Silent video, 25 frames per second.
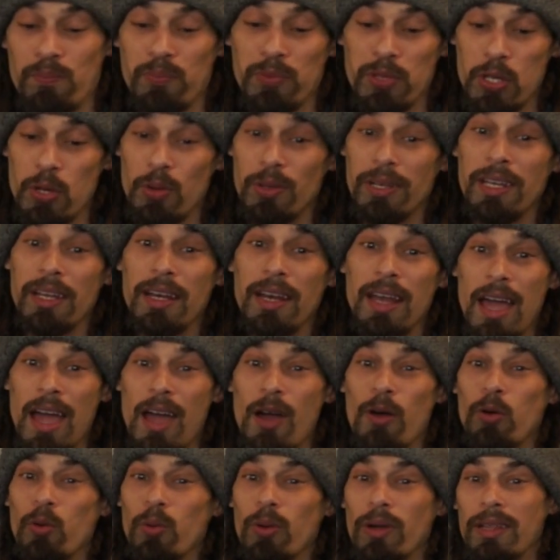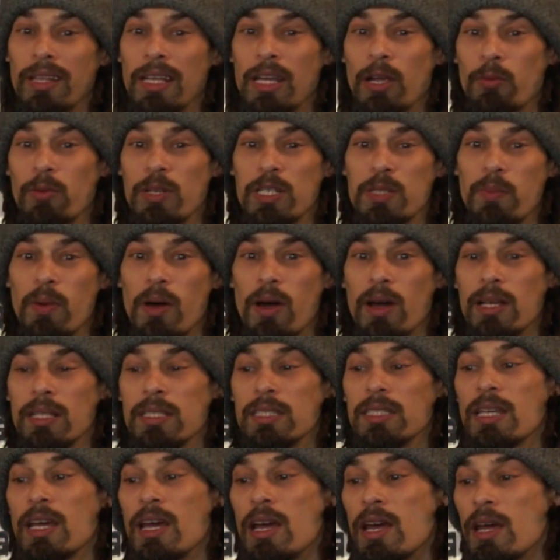tune in how quickly it
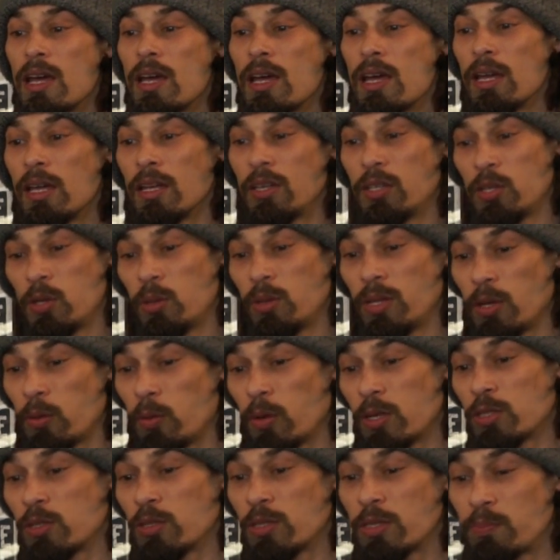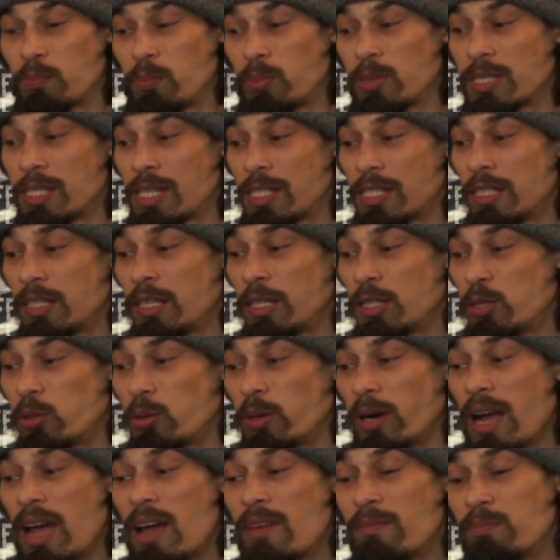responds to the original position that you
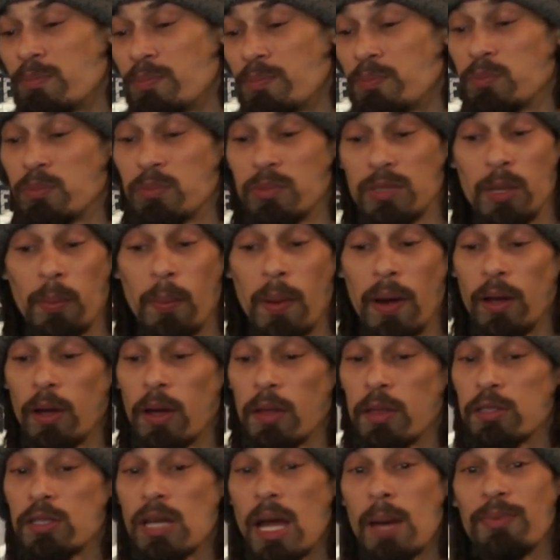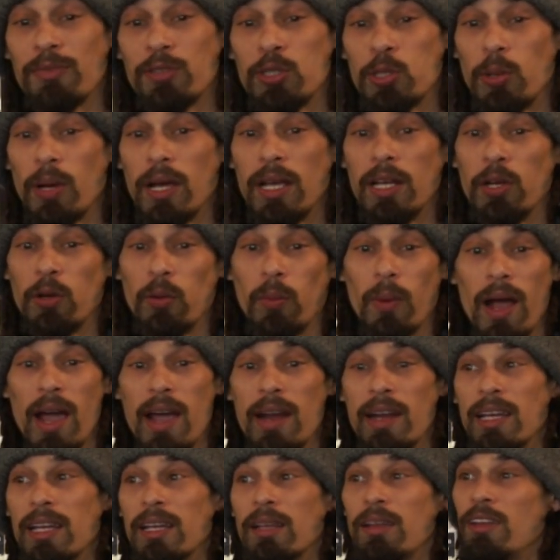were at, depending on the type of terrain you're
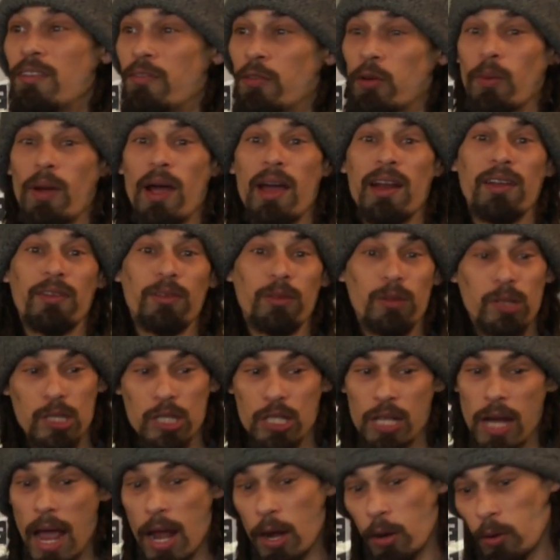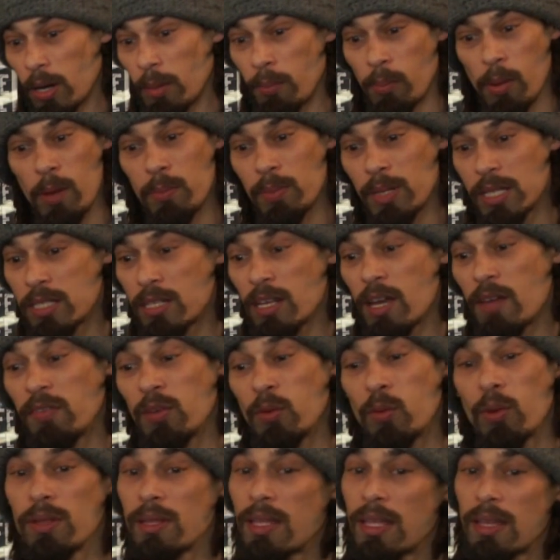riding. If you're riding chattery, bumpy stuff,
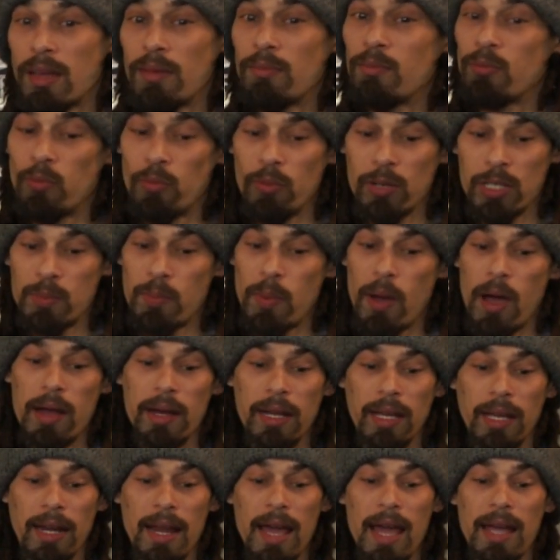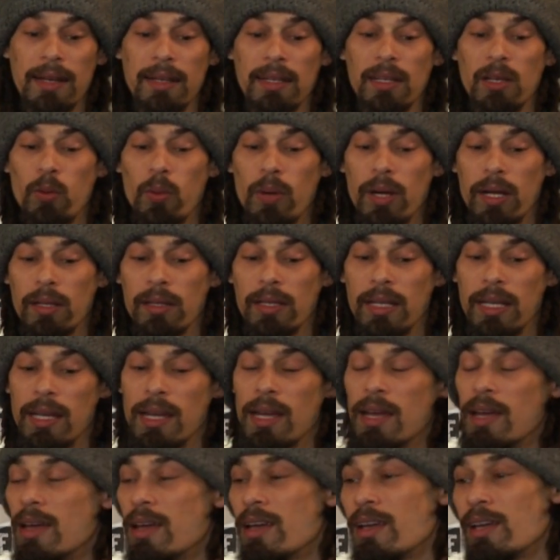you want that responding and acting quickly.
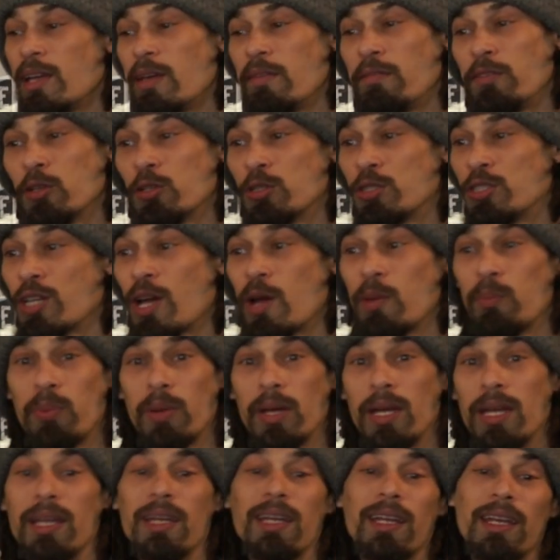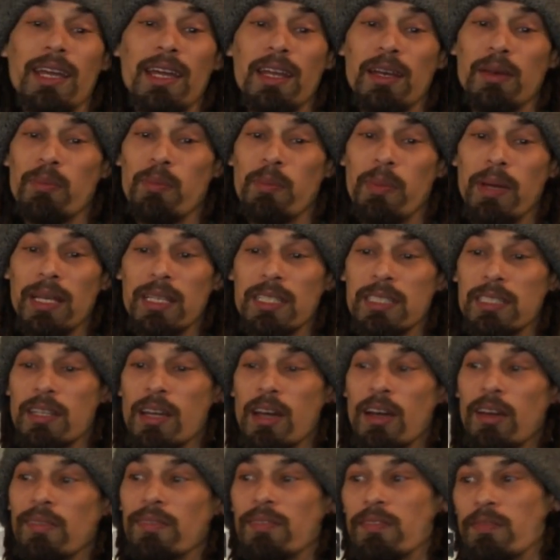If you're jumping and hitting big
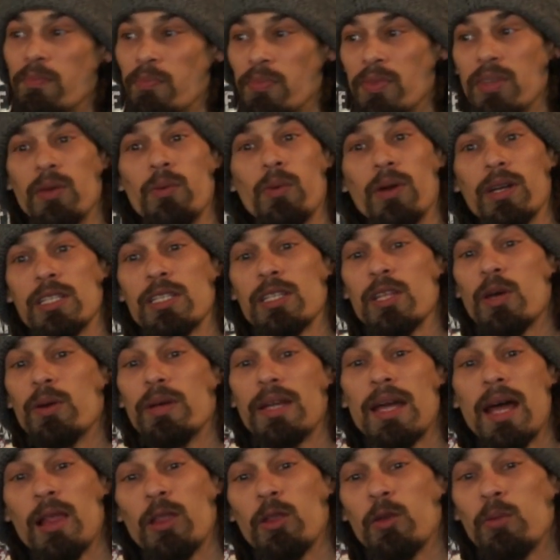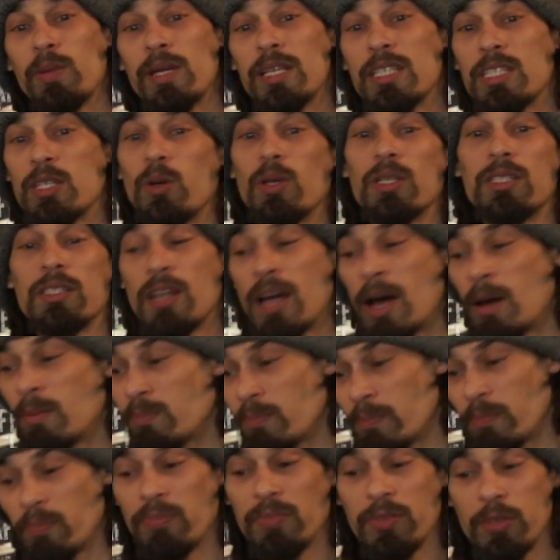stuff, you want to slow it down a little bit so it's not
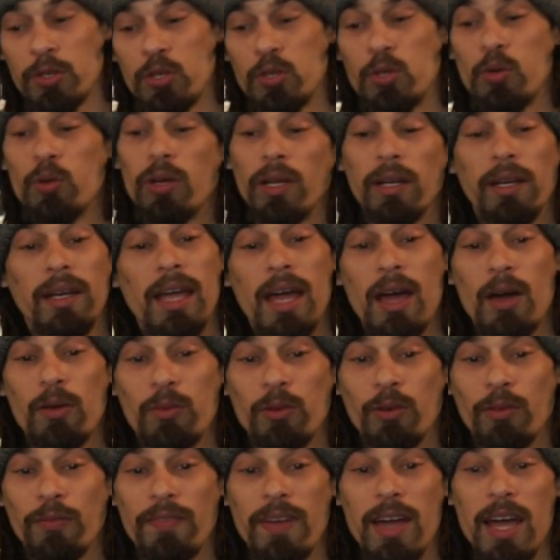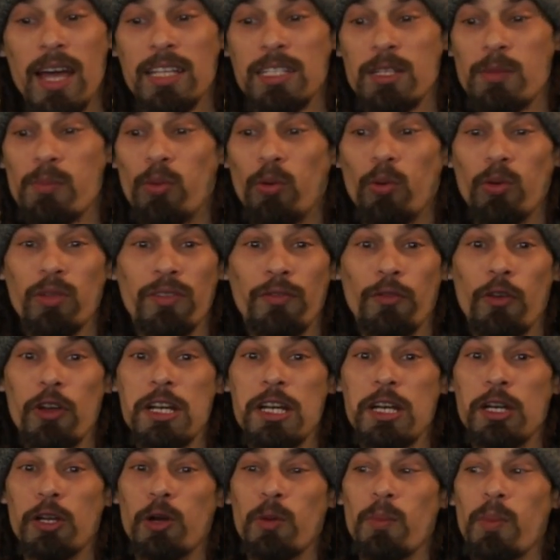shooking down real fast and pulling the front
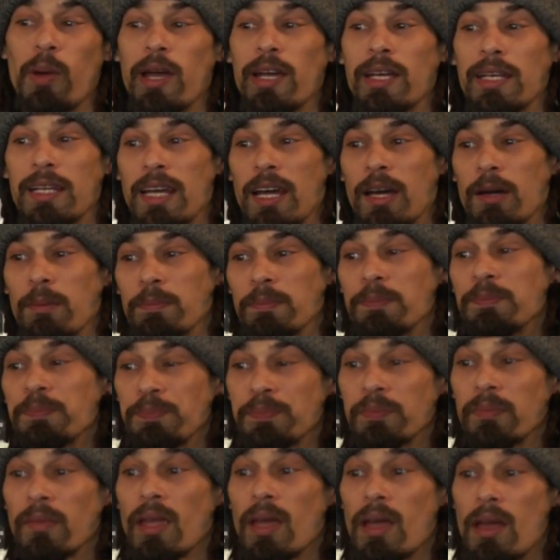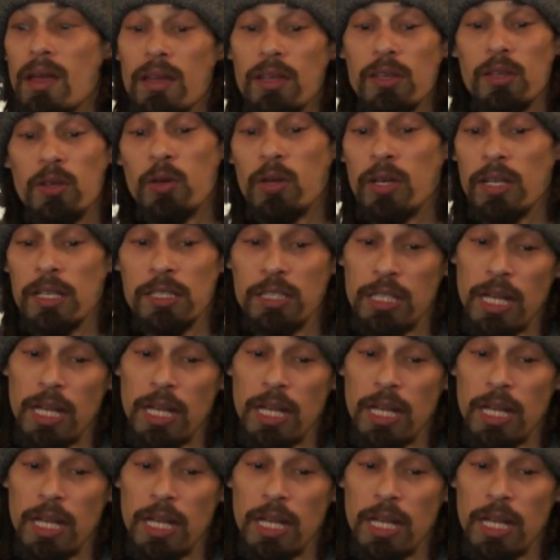end of your bike down. You can